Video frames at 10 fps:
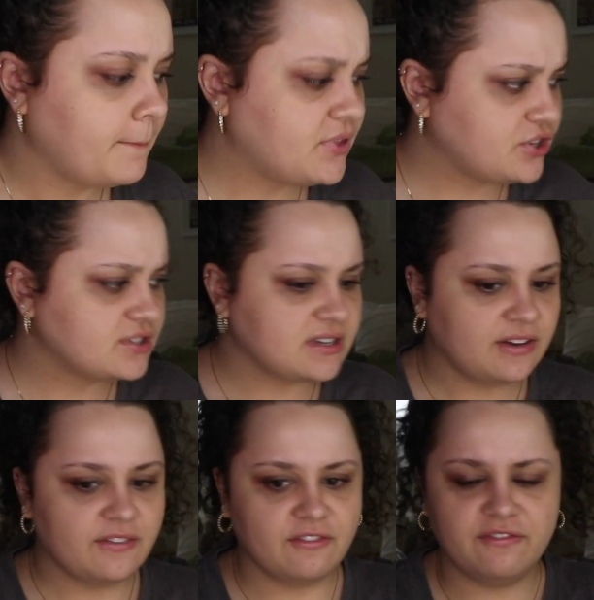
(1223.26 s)
But there's
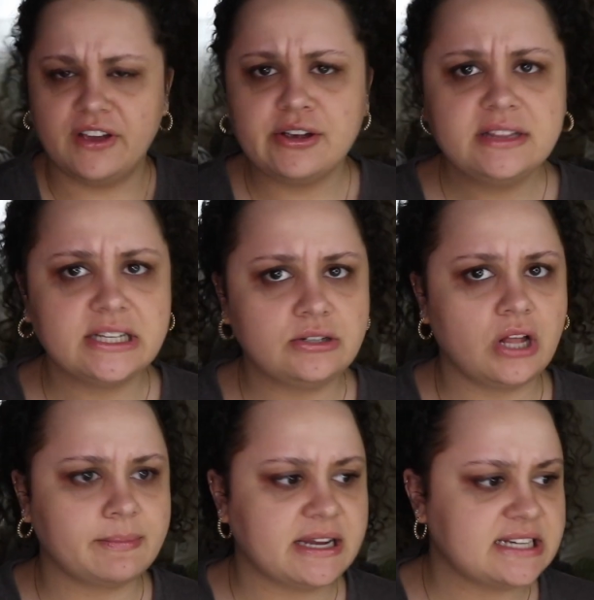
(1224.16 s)
very little
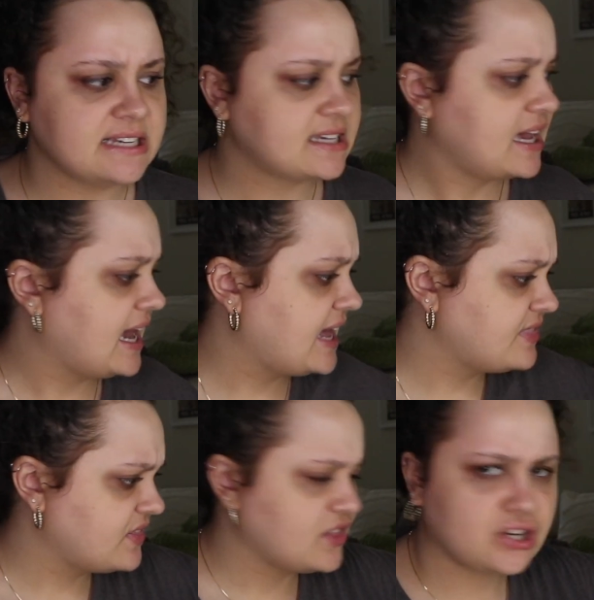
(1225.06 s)
on my desk. And
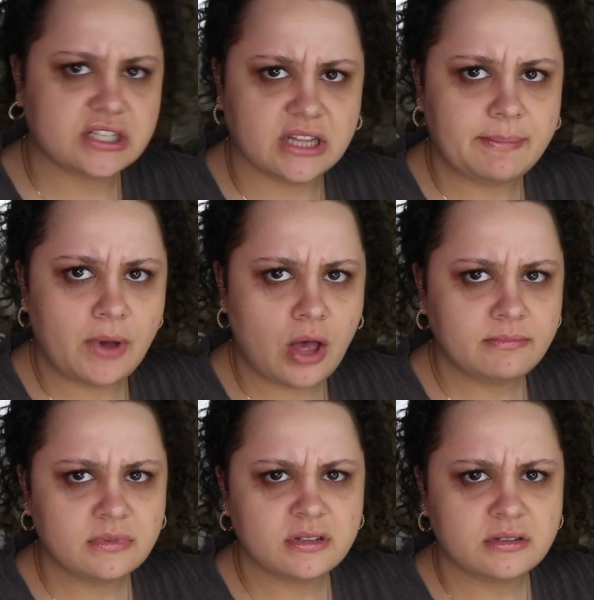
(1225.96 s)
then there's lip balm.
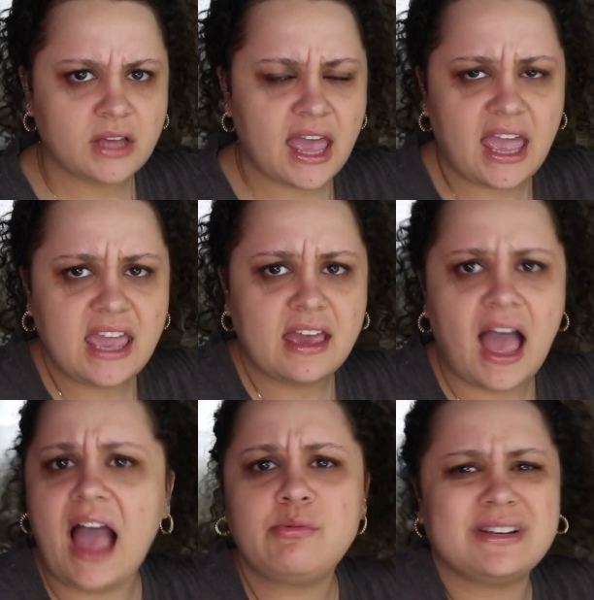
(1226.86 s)
Hey,
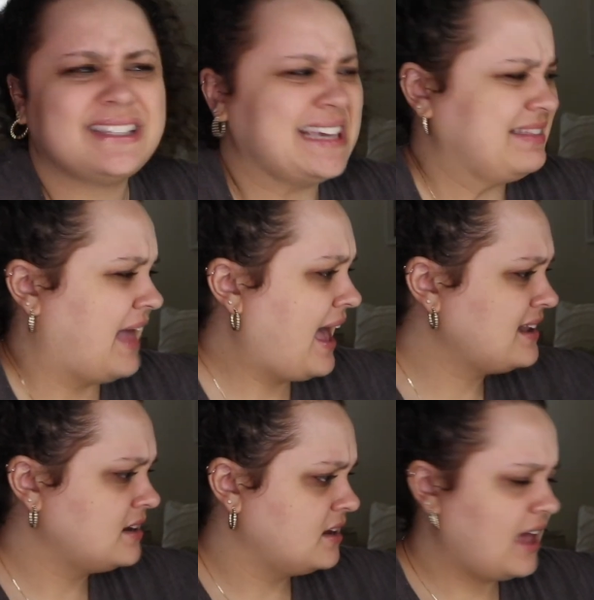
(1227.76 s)
I would have seen that.
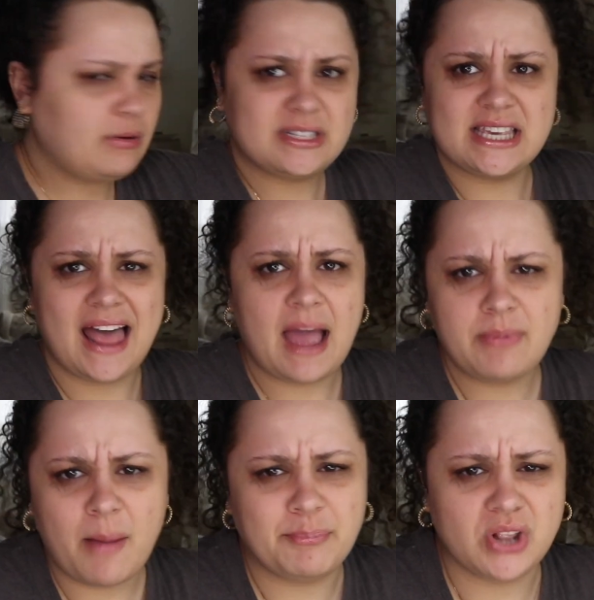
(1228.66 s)
I would have seen that. I'm
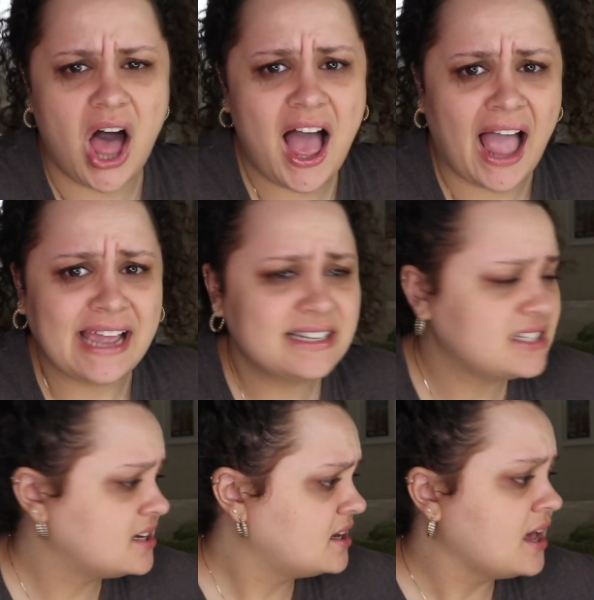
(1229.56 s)
not blind.
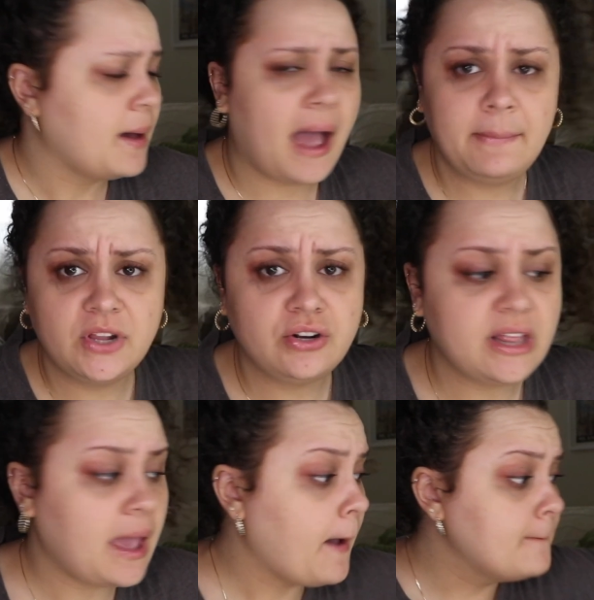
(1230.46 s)
I'm
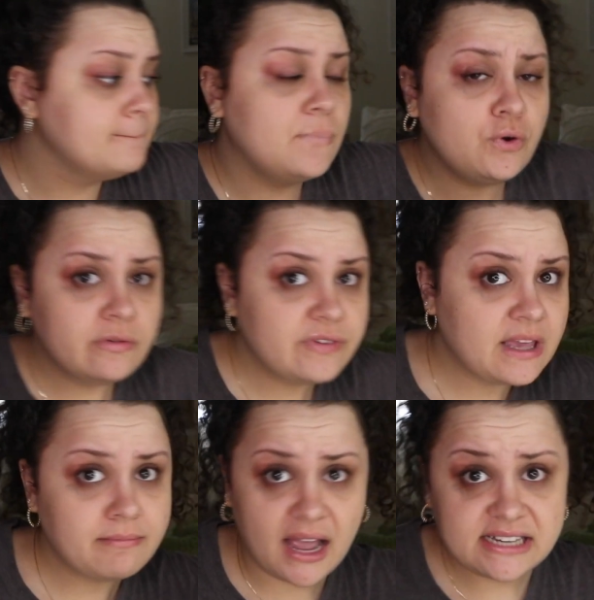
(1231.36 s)
literally
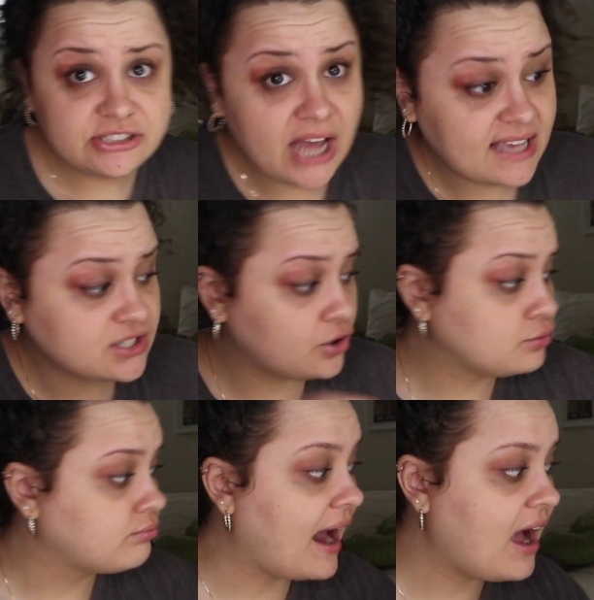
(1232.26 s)
moving my desk
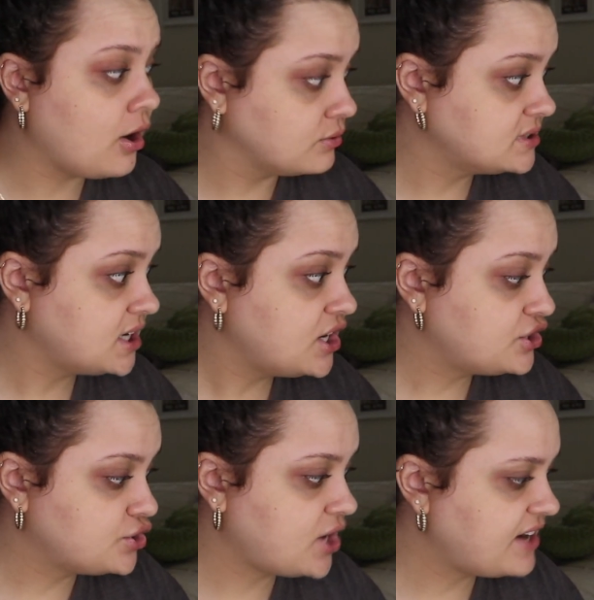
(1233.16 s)
around
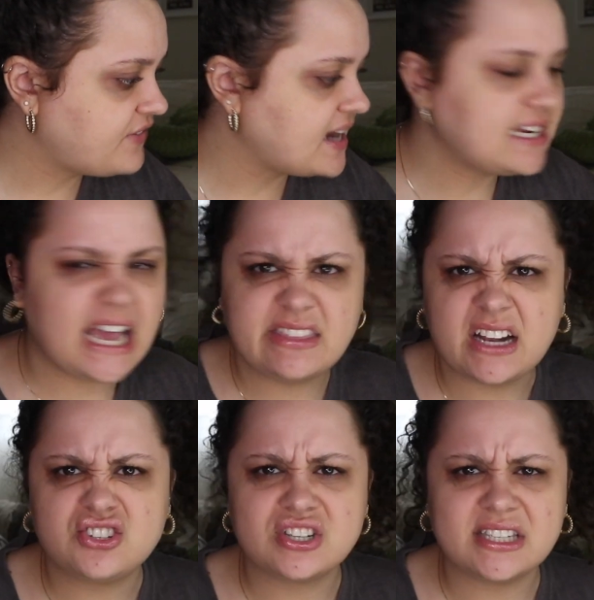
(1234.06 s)
to try and find it, and then
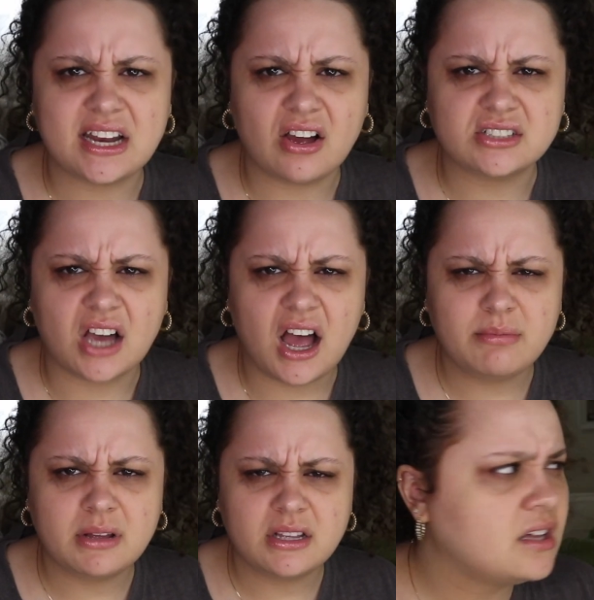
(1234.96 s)
it's just sitting on
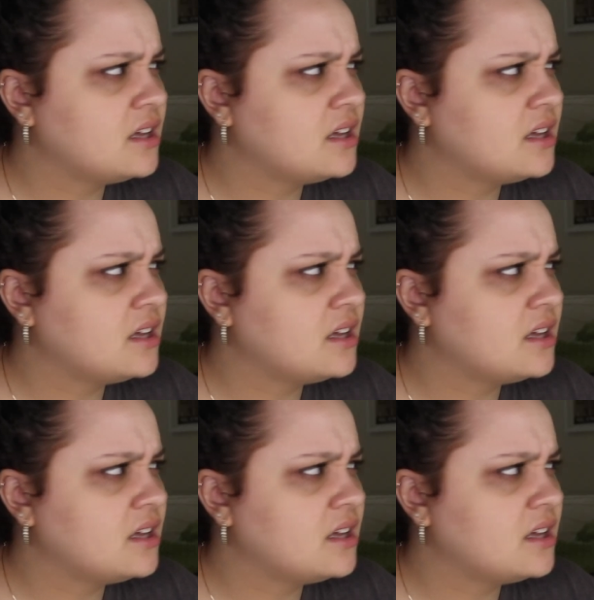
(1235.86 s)
top.